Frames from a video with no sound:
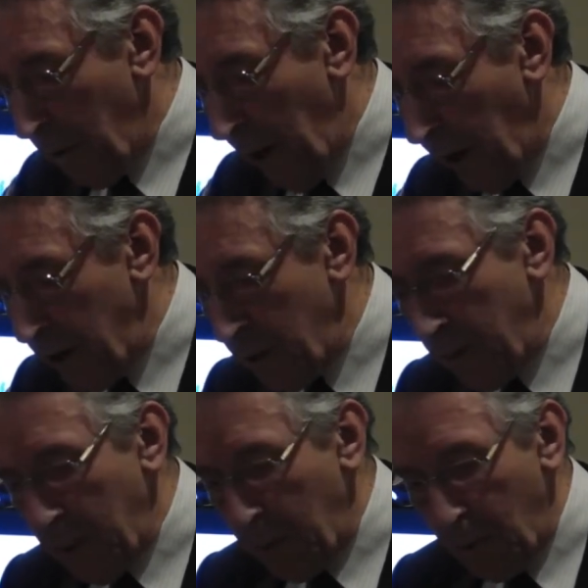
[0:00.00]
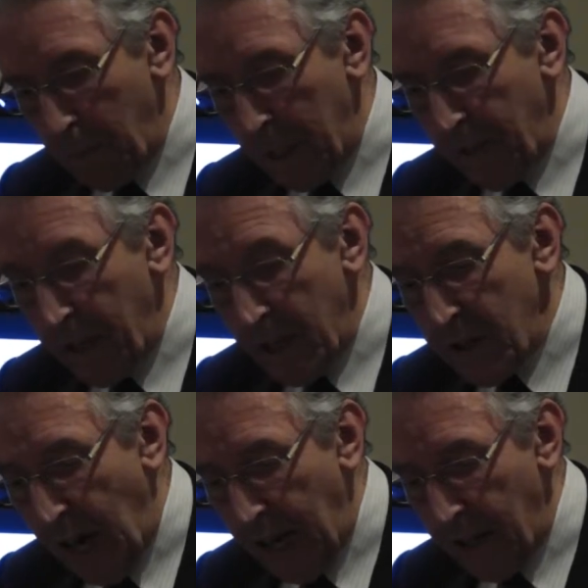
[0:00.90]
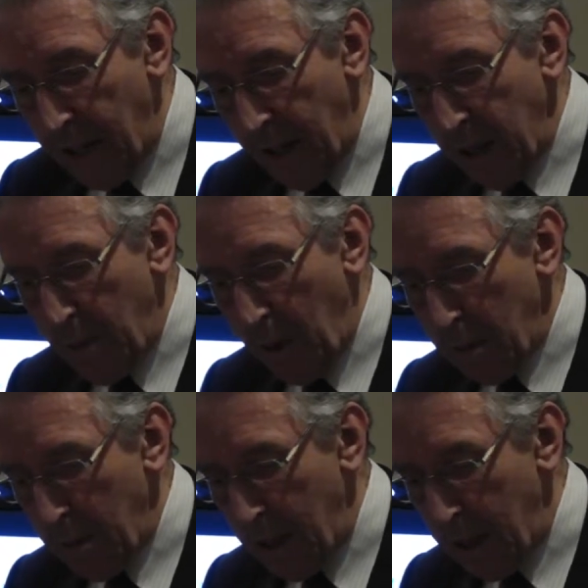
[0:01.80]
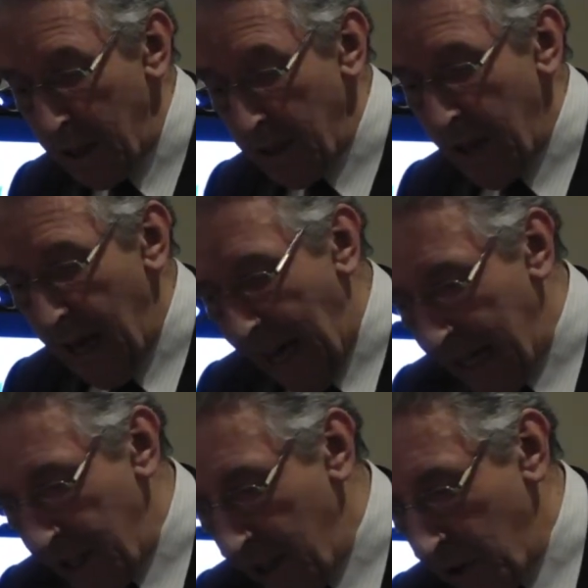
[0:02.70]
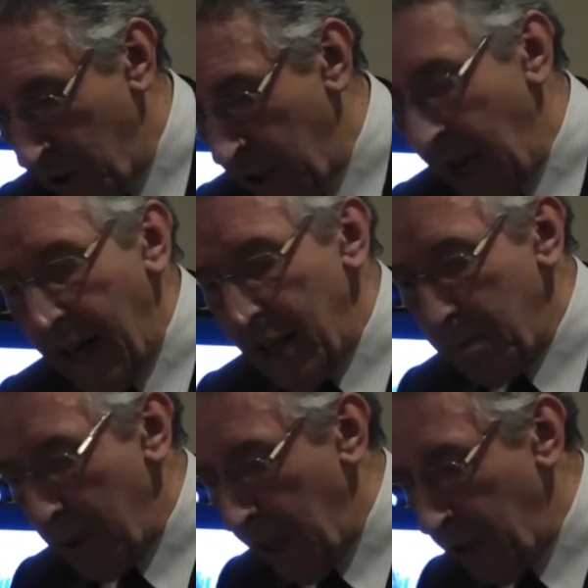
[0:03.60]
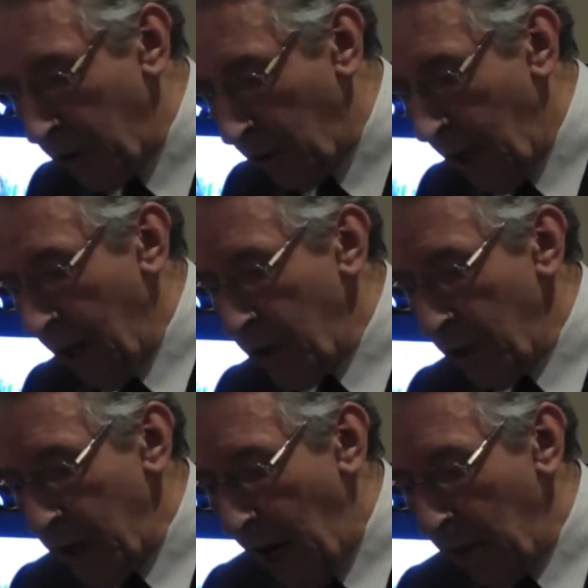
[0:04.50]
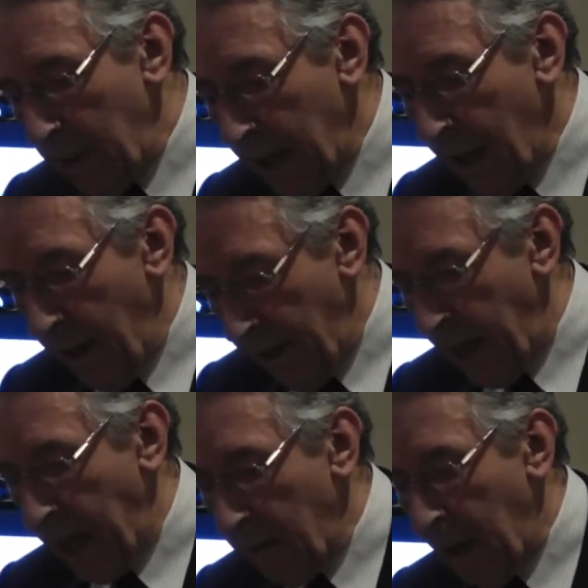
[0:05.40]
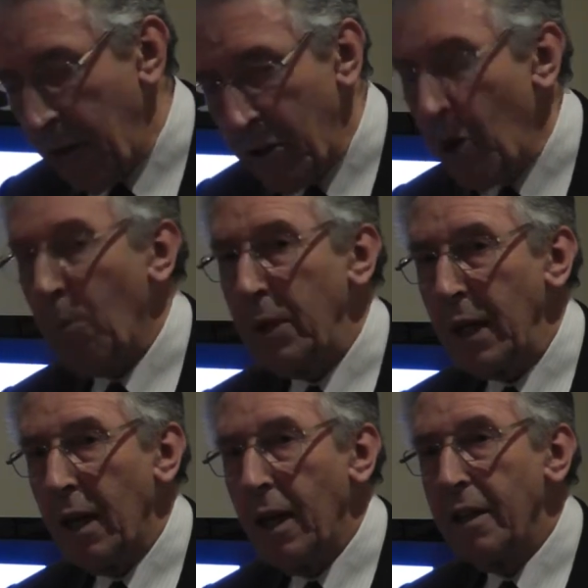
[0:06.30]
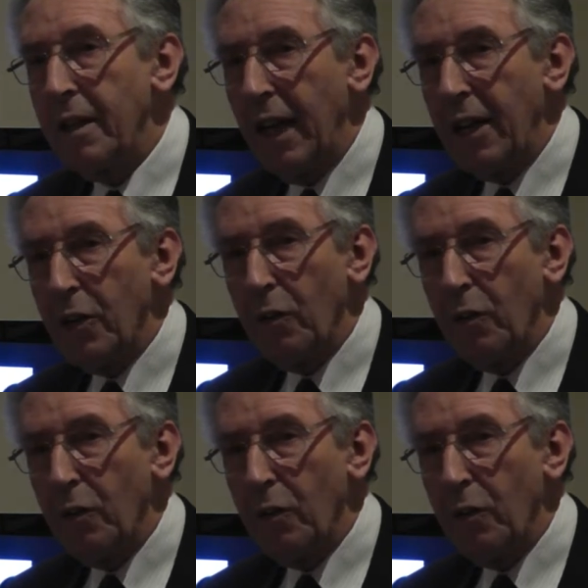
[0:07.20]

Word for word: parties, people who believe in this island and its possibilities and its history and its potential should now be thinking about adopting to take us